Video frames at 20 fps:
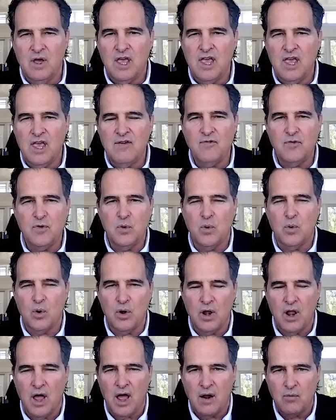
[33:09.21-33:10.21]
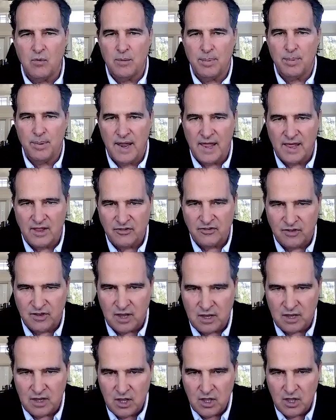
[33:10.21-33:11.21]
If you are not replacing
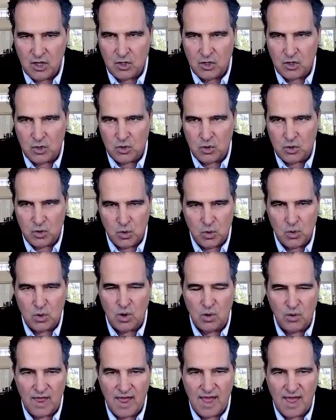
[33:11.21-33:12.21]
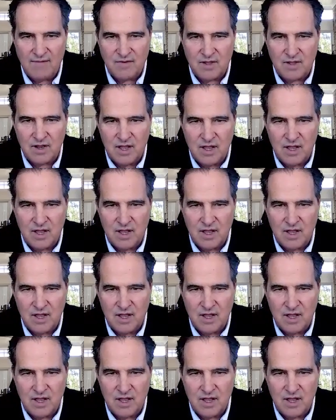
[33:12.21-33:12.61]
it, you don't have it.